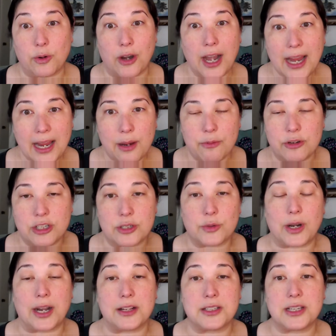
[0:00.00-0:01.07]
I am, which is
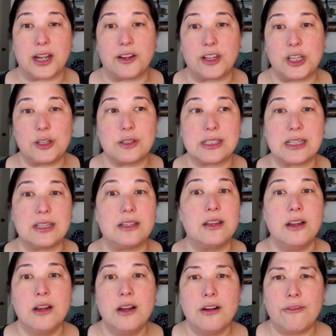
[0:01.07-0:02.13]
right outside of Houston,
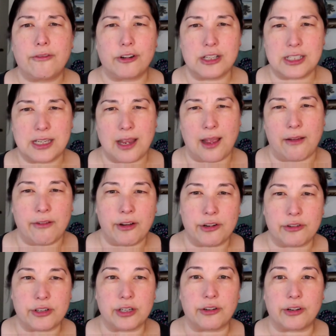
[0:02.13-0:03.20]
for us to have
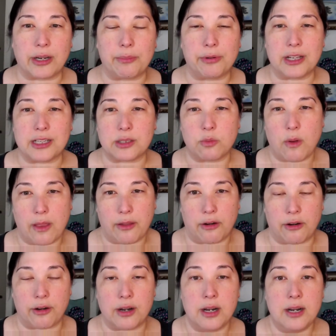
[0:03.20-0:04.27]
100 degree plus weather